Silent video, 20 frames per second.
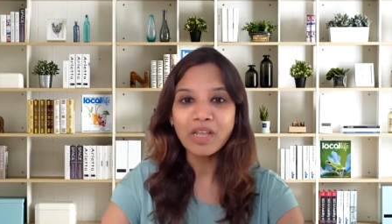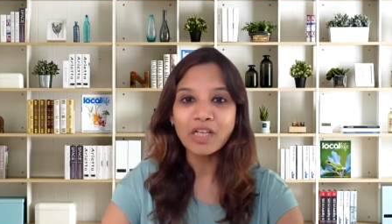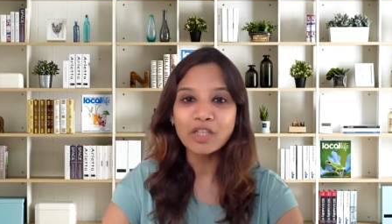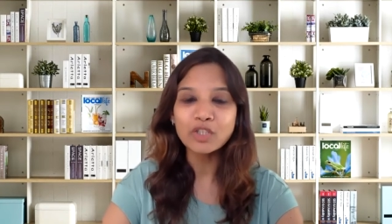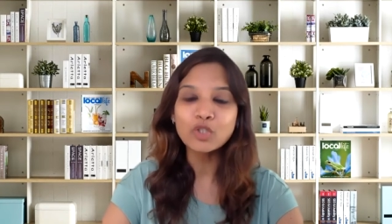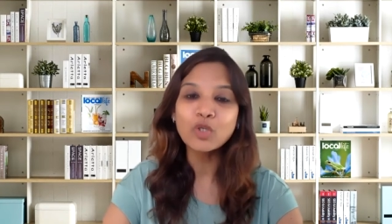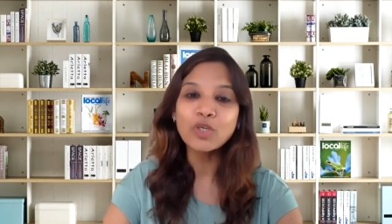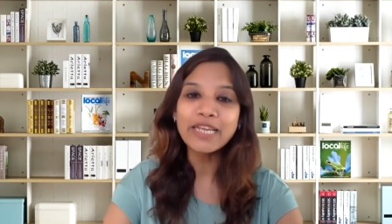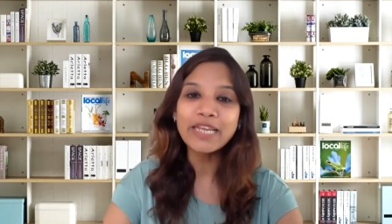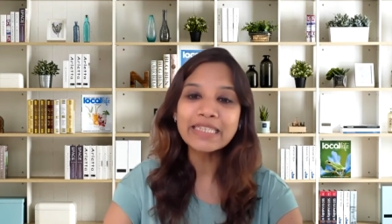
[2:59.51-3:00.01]

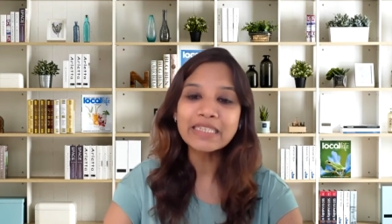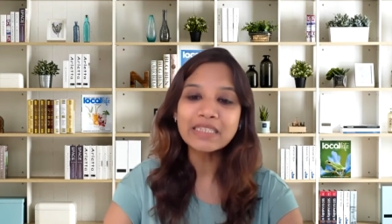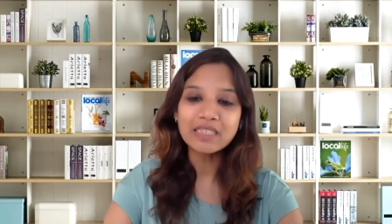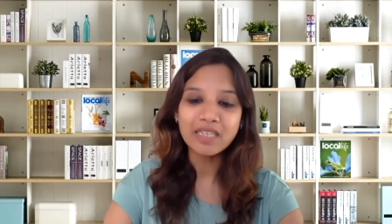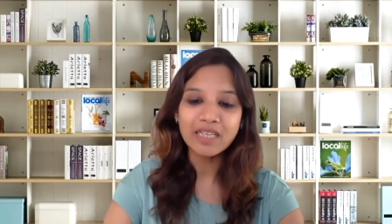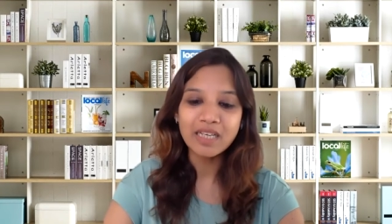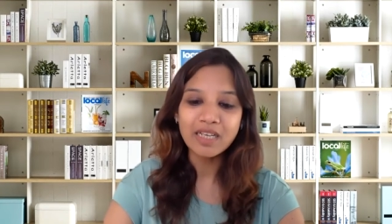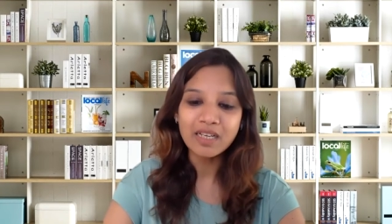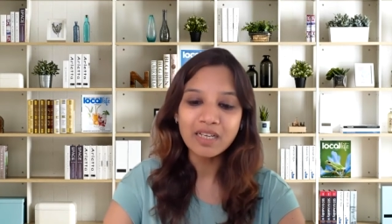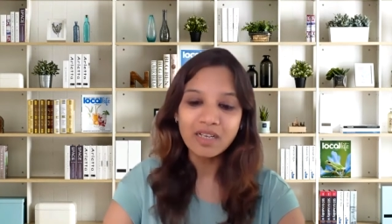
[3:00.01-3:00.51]
So let's
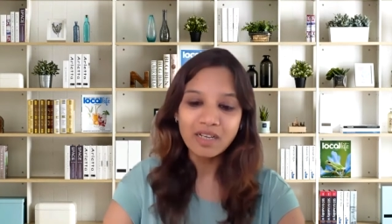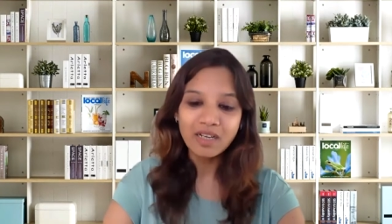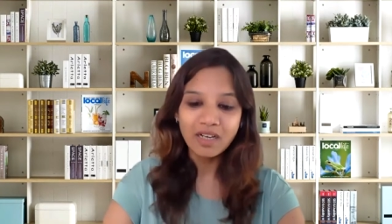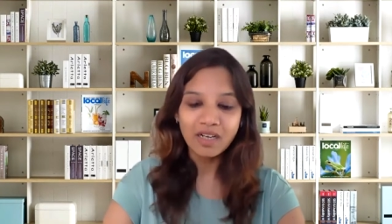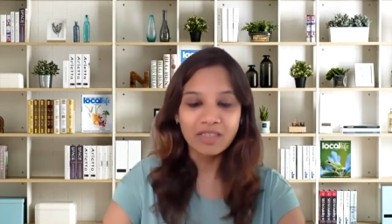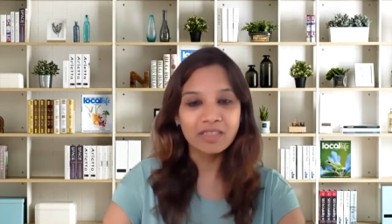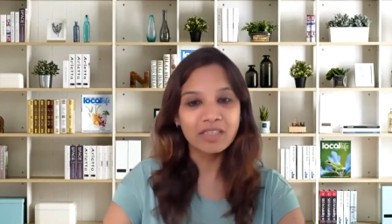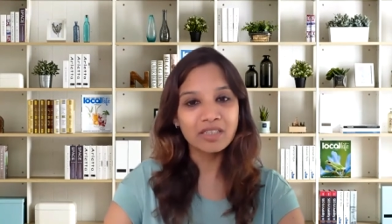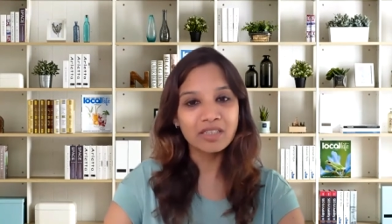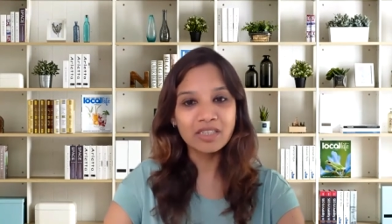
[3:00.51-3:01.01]
say
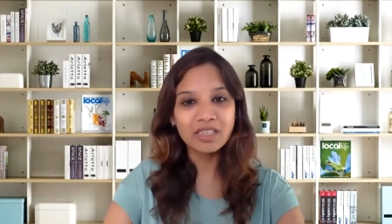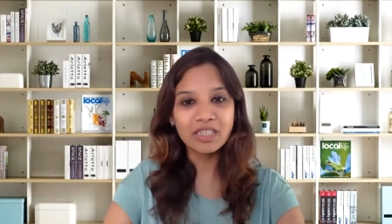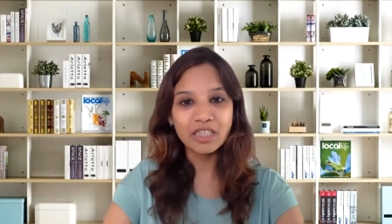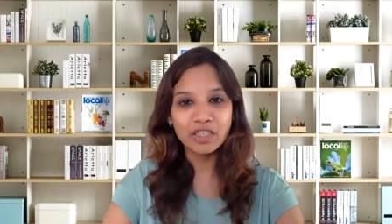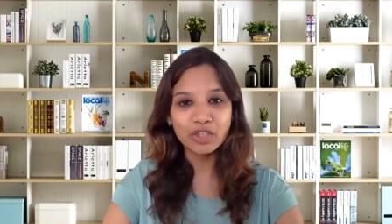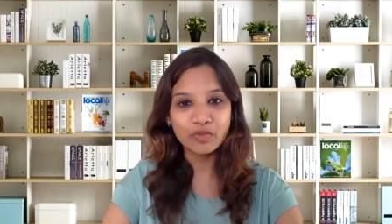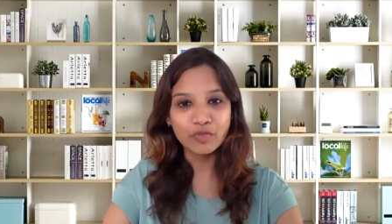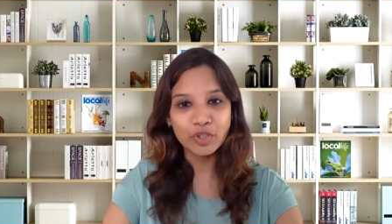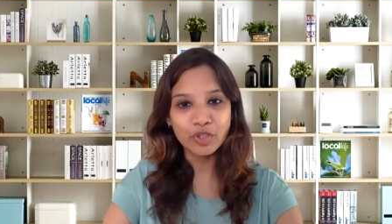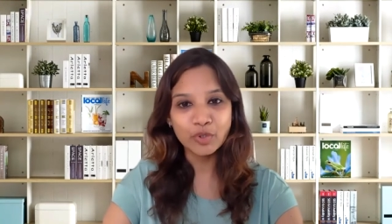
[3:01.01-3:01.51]
a certain
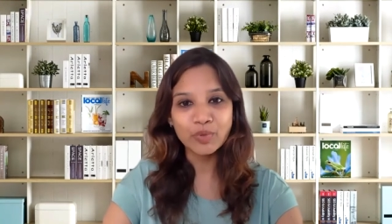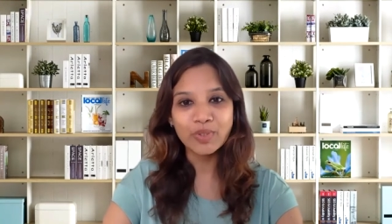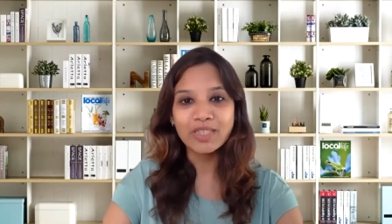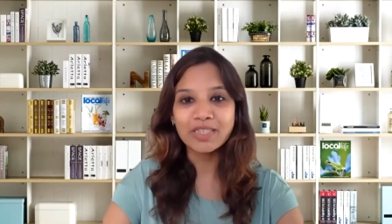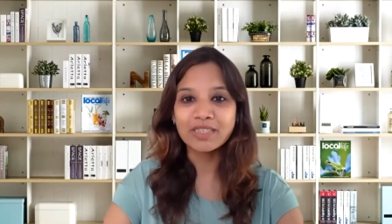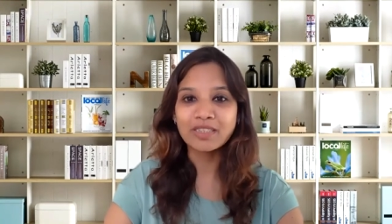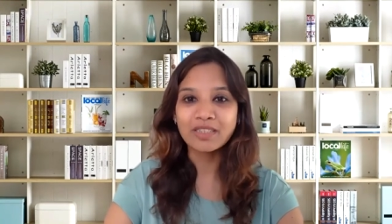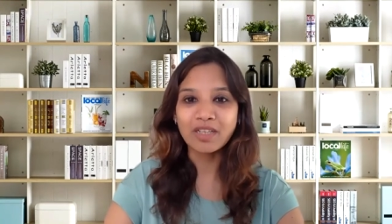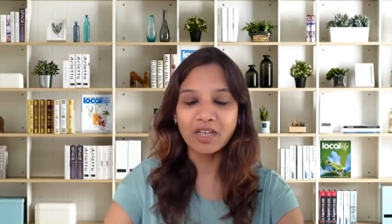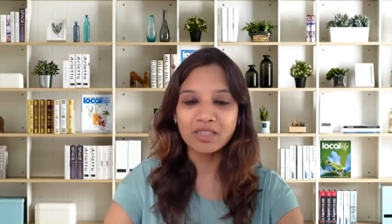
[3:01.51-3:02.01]
individual
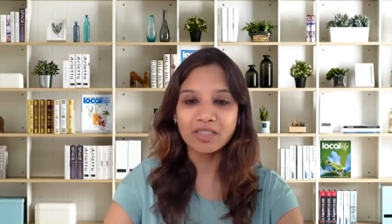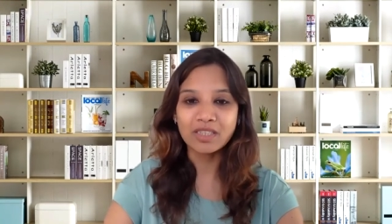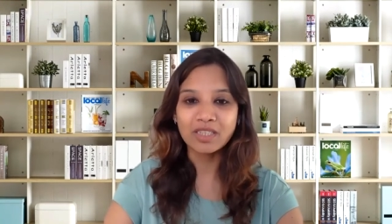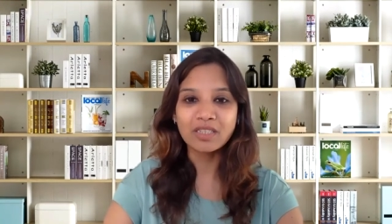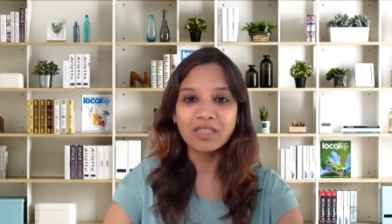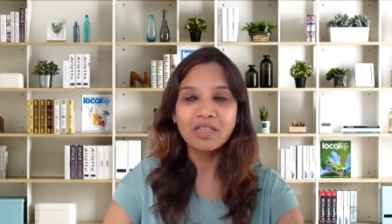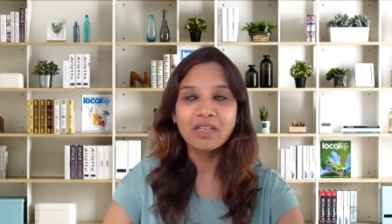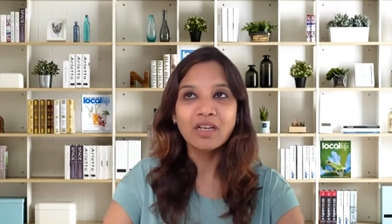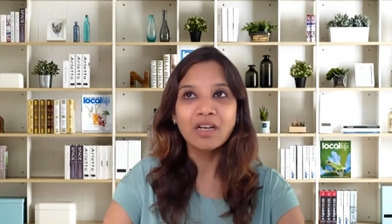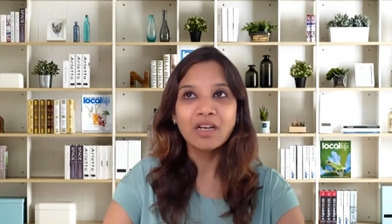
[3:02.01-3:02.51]
is
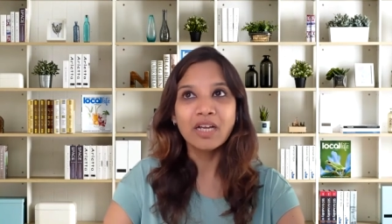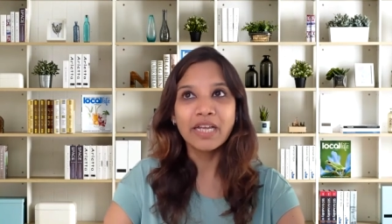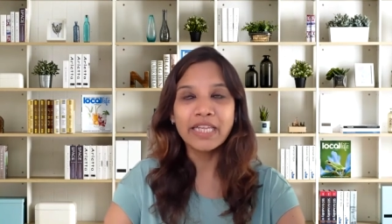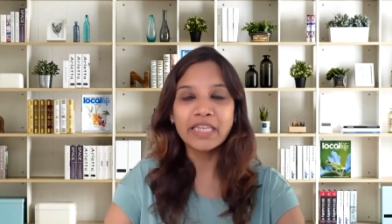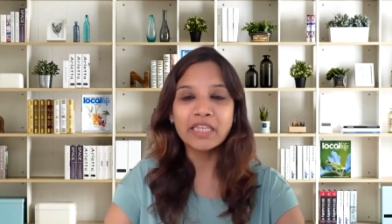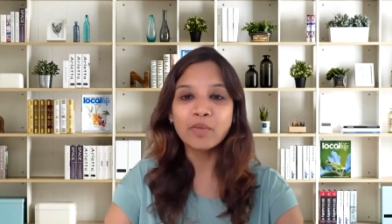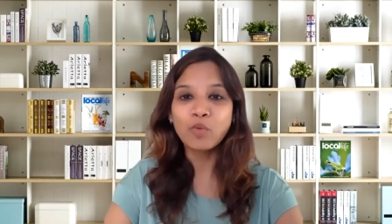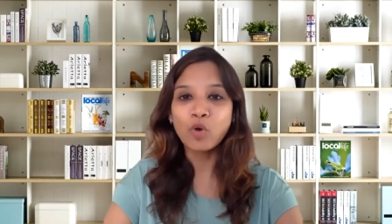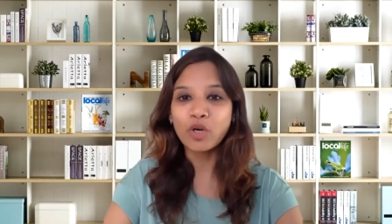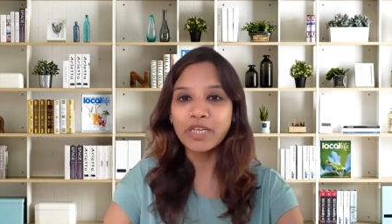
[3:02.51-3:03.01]
starting in
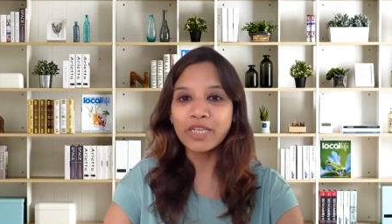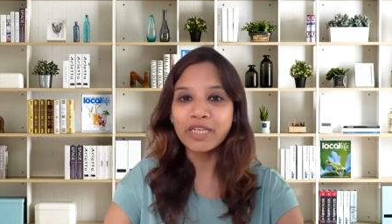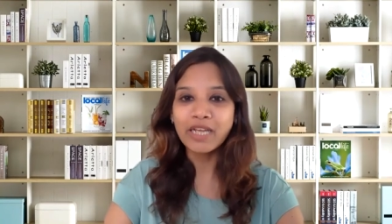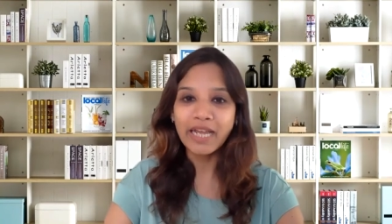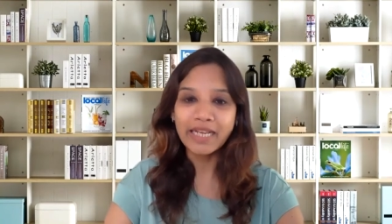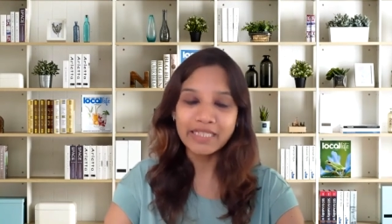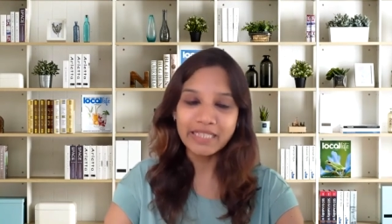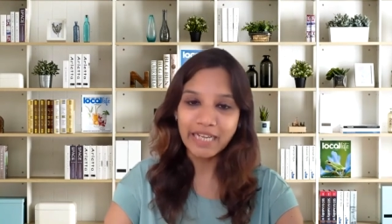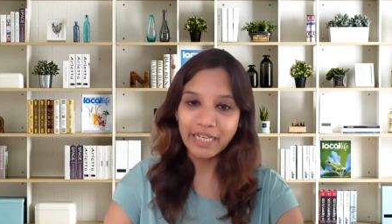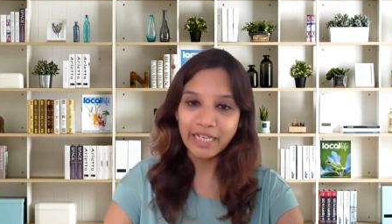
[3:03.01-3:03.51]
the morning
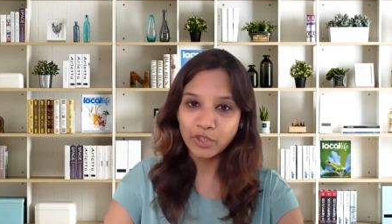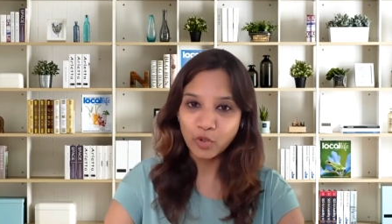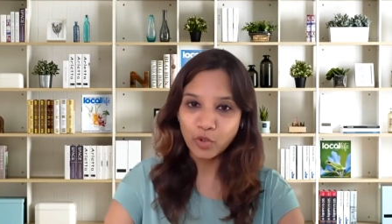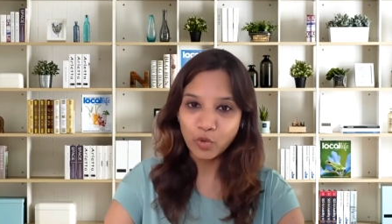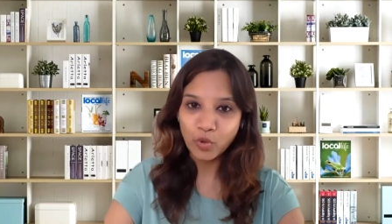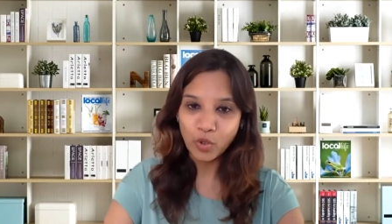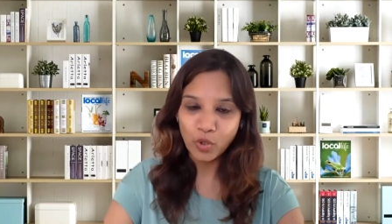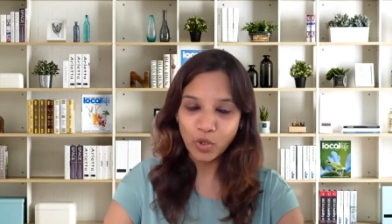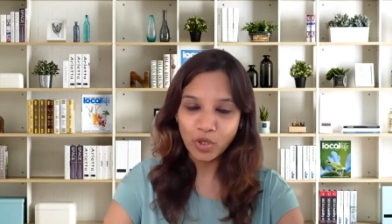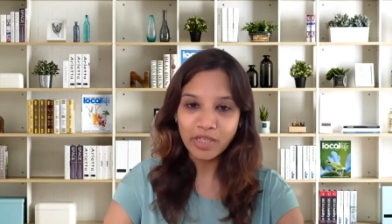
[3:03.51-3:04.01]
at 8 o'clock